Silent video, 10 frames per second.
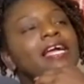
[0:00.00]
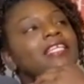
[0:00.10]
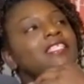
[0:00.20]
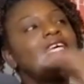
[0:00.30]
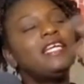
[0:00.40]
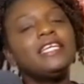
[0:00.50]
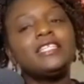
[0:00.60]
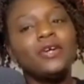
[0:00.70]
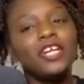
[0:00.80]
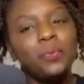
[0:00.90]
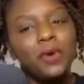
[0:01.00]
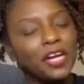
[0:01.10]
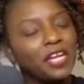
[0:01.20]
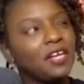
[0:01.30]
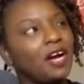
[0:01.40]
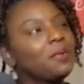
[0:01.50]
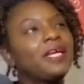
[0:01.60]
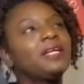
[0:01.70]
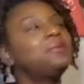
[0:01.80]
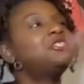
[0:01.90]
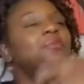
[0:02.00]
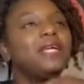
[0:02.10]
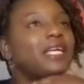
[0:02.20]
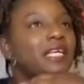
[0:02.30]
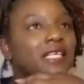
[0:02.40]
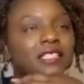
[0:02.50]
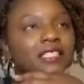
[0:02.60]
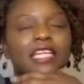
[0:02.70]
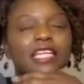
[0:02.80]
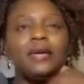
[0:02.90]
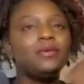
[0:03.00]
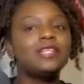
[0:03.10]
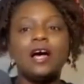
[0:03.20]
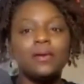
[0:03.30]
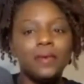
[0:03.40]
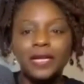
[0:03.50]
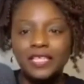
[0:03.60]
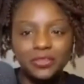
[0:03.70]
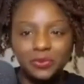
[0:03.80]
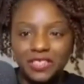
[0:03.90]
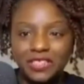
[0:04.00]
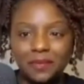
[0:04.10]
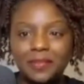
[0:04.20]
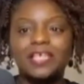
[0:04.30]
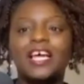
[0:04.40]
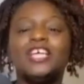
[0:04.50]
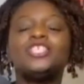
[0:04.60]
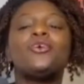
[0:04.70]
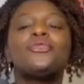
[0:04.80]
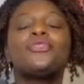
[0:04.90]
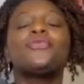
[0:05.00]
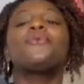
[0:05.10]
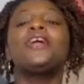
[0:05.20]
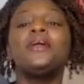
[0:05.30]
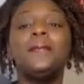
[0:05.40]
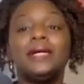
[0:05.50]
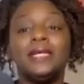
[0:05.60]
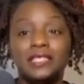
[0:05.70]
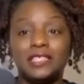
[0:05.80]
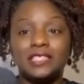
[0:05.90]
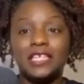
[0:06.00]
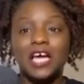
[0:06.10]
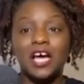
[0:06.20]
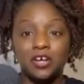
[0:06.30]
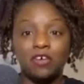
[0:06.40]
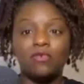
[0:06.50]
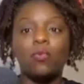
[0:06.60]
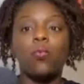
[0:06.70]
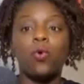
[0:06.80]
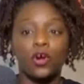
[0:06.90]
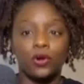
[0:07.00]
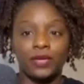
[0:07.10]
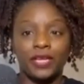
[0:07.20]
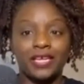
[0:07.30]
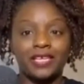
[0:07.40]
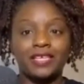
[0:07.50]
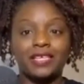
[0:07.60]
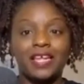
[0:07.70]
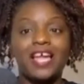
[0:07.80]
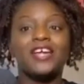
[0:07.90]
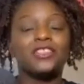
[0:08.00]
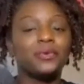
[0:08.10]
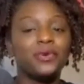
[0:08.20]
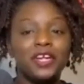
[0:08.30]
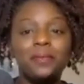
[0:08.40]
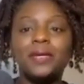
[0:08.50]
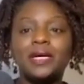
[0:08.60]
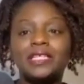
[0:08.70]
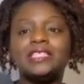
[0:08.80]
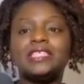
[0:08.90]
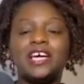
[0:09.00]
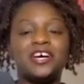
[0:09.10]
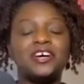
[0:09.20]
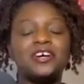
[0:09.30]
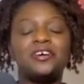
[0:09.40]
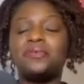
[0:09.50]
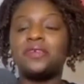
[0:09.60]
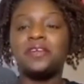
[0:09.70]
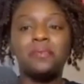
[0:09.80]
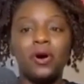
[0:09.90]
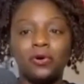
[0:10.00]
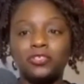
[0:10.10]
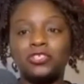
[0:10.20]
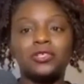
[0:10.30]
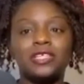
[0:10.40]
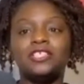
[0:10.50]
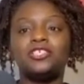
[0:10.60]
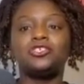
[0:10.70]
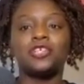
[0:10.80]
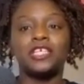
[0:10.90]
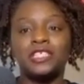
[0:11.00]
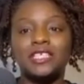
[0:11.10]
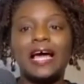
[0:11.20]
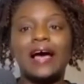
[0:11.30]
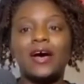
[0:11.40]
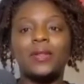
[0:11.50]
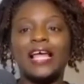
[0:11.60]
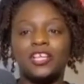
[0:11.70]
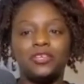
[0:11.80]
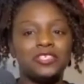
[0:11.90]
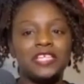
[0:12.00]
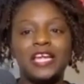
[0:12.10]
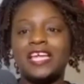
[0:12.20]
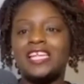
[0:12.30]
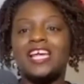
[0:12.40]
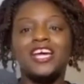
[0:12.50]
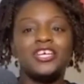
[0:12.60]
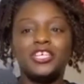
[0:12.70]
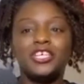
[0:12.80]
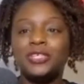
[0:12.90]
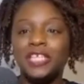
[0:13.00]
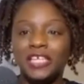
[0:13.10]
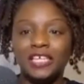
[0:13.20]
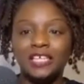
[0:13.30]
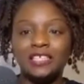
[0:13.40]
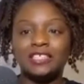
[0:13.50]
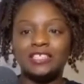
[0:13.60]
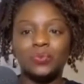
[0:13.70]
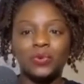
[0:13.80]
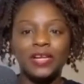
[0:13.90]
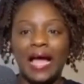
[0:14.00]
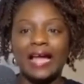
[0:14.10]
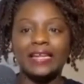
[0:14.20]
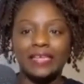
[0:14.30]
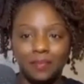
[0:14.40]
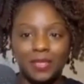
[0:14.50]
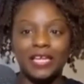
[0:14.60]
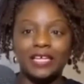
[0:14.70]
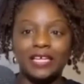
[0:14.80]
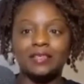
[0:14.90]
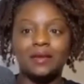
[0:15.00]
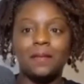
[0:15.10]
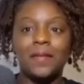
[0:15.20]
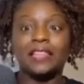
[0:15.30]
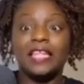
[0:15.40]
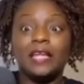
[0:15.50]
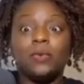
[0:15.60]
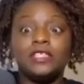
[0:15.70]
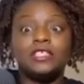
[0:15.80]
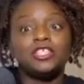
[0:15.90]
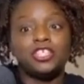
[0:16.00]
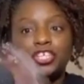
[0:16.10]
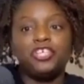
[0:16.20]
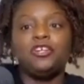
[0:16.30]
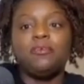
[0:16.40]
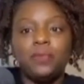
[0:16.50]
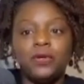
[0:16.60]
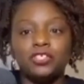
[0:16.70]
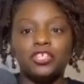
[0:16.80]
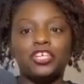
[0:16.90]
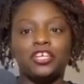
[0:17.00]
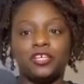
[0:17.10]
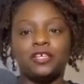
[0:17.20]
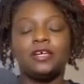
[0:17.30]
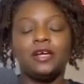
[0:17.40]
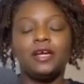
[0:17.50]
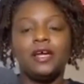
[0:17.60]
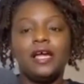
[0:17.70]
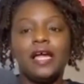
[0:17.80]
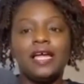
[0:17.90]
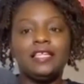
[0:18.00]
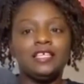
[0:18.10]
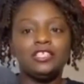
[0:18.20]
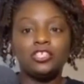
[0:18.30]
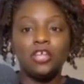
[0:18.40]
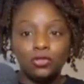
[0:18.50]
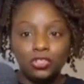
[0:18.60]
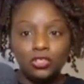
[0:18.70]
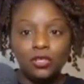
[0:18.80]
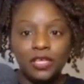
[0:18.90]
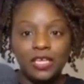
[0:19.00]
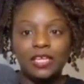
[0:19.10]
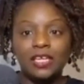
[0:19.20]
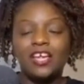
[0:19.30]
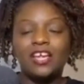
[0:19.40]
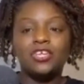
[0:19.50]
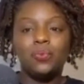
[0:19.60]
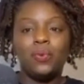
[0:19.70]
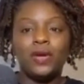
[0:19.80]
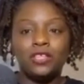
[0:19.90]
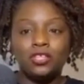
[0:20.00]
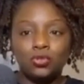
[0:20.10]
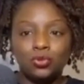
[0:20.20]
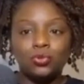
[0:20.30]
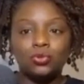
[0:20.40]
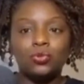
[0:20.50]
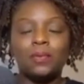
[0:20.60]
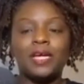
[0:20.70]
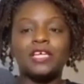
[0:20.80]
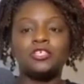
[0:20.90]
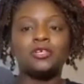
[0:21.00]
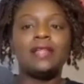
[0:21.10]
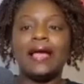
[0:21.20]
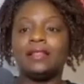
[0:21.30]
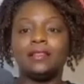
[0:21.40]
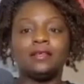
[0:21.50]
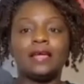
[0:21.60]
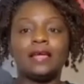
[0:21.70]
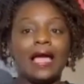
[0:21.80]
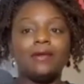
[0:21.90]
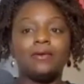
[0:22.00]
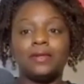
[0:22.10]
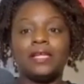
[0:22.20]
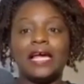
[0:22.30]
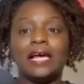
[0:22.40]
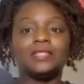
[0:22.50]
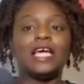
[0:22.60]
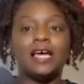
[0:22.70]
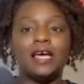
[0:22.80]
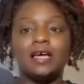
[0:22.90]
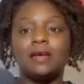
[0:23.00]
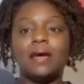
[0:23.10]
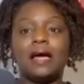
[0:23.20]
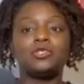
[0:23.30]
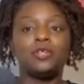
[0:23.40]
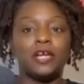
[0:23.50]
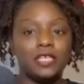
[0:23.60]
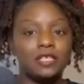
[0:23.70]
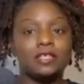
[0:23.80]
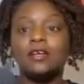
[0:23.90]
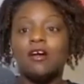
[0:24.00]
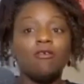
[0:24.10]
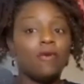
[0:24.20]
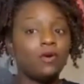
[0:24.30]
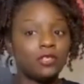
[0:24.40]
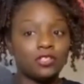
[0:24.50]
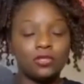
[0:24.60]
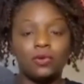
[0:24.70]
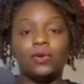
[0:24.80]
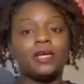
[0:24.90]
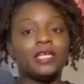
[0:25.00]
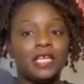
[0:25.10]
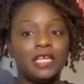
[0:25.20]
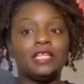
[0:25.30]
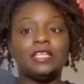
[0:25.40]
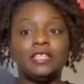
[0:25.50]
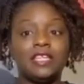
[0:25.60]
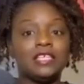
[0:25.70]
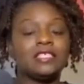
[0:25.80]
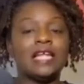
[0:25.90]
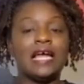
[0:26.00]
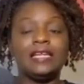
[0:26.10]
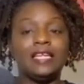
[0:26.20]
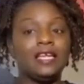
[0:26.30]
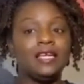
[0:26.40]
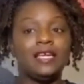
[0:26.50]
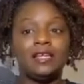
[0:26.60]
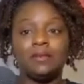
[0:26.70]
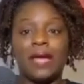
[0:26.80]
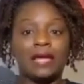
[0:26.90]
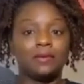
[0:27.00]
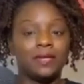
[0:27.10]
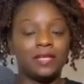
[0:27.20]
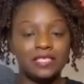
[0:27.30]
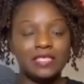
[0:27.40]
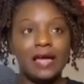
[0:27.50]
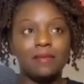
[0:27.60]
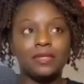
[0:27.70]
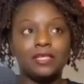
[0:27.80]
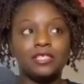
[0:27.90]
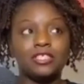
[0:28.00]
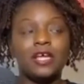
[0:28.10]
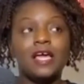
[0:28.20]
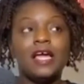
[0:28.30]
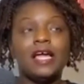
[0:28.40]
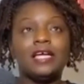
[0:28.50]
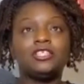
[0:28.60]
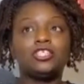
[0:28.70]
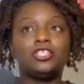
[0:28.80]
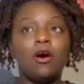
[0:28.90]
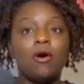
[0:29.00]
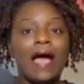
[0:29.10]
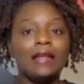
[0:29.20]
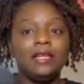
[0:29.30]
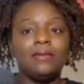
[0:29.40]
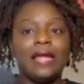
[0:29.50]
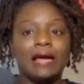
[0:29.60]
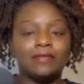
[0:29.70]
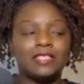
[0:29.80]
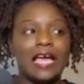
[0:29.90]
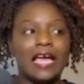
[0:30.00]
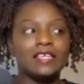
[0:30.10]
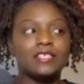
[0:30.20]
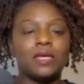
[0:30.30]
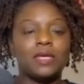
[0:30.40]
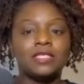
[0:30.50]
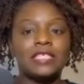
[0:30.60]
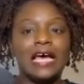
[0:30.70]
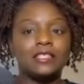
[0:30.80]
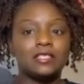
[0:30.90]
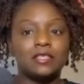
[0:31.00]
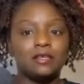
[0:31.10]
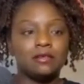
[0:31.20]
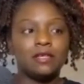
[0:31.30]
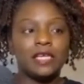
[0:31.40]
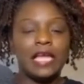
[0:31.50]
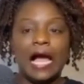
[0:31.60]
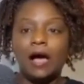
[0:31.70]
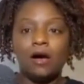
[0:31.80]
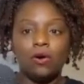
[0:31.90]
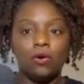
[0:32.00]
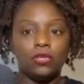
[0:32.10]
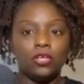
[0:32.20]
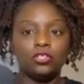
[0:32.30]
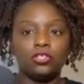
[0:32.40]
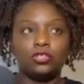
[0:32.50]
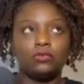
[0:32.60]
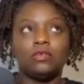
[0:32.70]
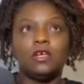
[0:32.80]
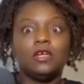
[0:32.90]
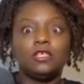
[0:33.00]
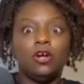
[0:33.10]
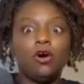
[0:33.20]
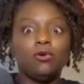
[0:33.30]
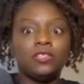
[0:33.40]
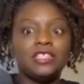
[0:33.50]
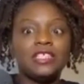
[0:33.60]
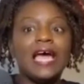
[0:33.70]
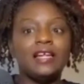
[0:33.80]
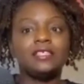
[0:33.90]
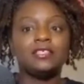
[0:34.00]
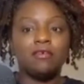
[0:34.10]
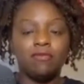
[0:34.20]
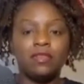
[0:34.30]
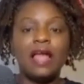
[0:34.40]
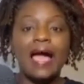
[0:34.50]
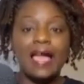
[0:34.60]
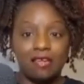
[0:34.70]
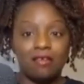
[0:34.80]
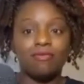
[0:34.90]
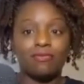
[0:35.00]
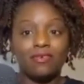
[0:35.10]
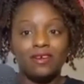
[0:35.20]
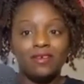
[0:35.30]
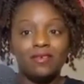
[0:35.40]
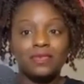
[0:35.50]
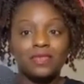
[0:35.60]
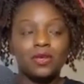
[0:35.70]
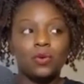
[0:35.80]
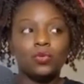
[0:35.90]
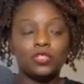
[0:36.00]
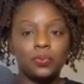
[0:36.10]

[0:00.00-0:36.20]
he said he started working already, which means he was already doing something. So 3 months of worrying, 3 months of emotionally stressing out, like you said, your needs were not being met. It wasn't secure. You didn't feel secure. And then socially, you withdrew because you're like, look, I don't really have time. I'm trying to focus on getting the things that I need, getting back reestablished. And so I don't even have to ask, because that's literally how your whole status of life was